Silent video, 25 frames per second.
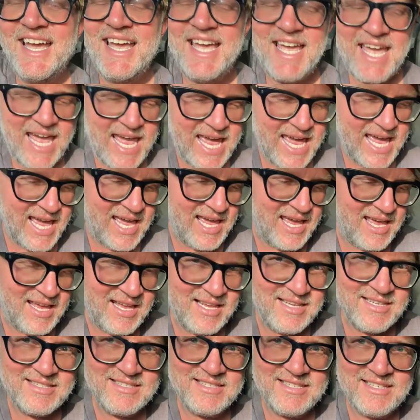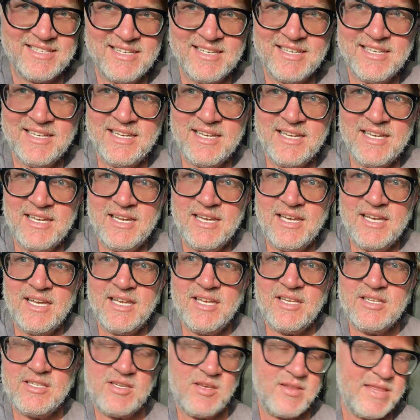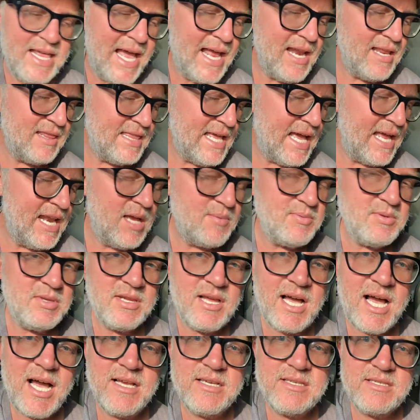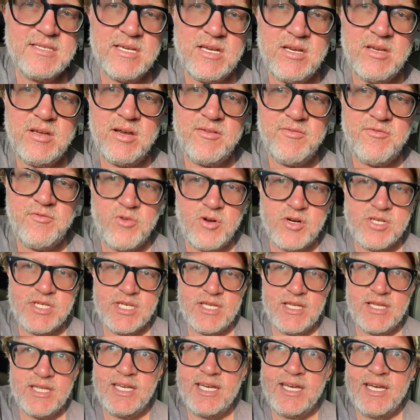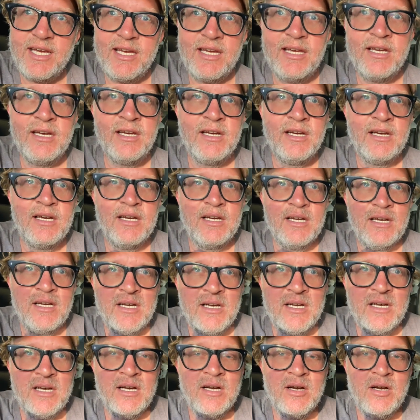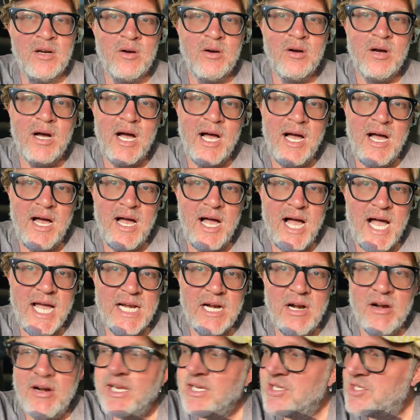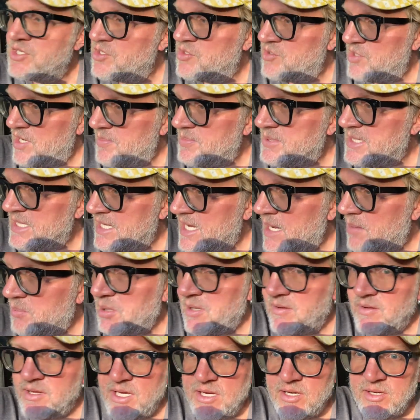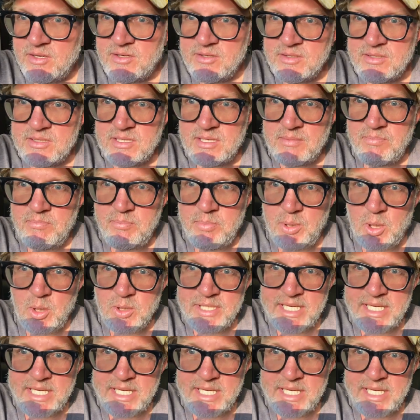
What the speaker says: And so that helped a lot. So unfortunately, I'd already stripped a couple of those bolt